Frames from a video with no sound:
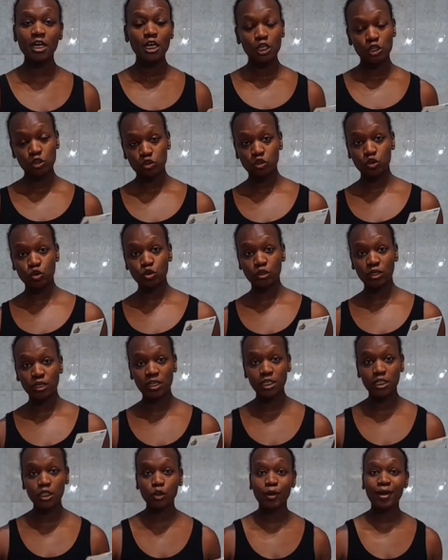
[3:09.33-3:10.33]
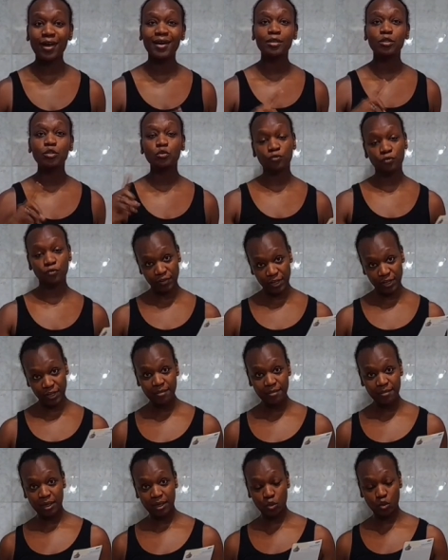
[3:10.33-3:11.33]
it was too late so I had to fly
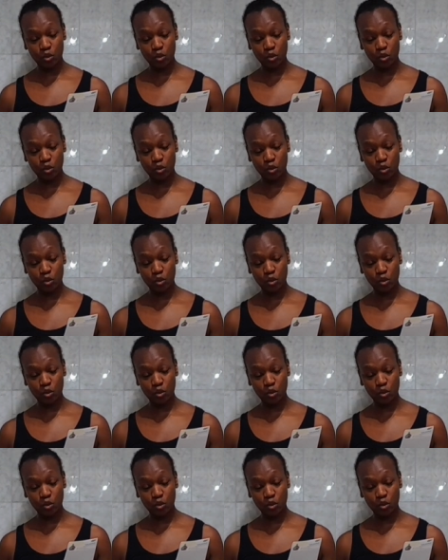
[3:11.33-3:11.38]
back